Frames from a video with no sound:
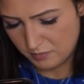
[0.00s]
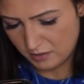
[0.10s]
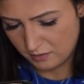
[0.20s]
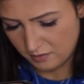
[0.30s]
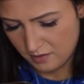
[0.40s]

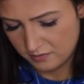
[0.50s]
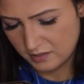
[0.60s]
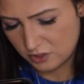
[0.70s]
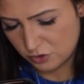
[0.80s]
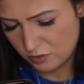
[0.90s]
me.
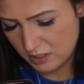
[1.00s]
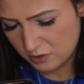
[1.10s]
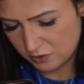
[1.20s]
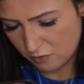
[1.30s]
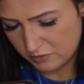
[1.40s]
This street
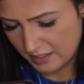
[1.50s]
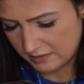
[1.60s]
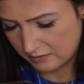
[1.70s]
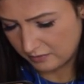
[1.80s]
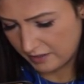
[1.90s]
is so
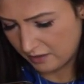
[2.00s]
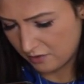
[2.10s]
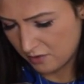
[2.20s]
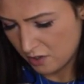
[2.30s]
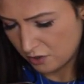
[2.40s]
desolate.
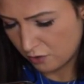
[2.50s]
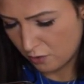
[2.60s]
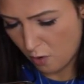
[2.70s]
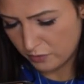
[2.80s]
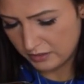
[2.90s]
You're
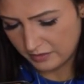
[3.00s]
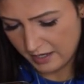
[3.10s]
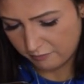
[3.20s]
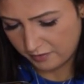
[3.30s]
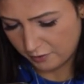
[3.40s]
the only
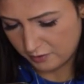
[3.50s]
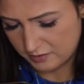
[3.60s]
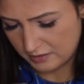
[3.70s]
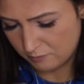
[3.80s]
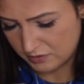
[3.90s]
life here, it
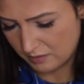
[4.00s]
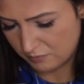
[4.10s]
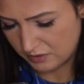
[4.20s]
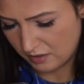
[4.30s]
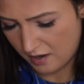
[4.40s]
seems
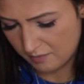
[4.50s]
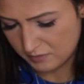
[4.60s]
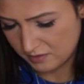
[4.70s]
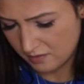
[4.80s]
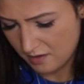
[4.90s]

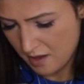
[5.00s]
sometimes.